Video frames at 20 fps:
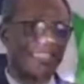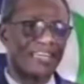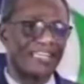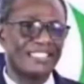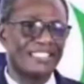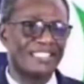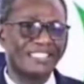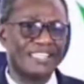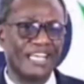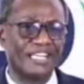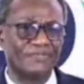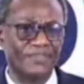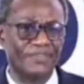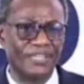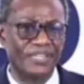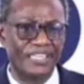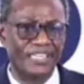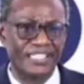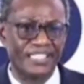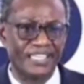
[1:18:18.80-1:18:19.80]
designs for
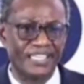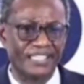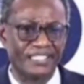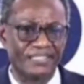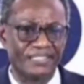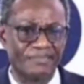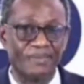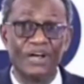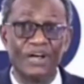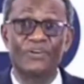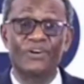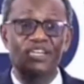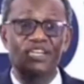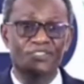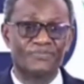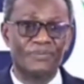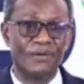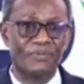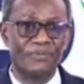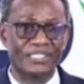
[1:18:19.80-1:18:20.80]
the church, but God
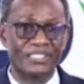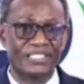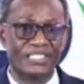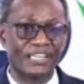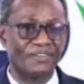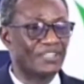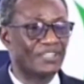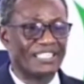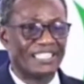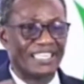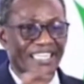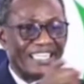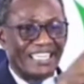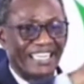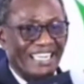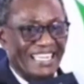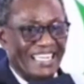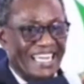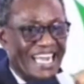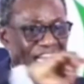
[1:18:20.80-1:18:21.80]
is my witness. I've not
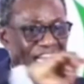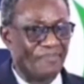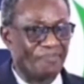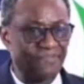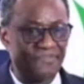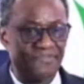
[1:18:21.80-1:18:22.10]
taken a dime.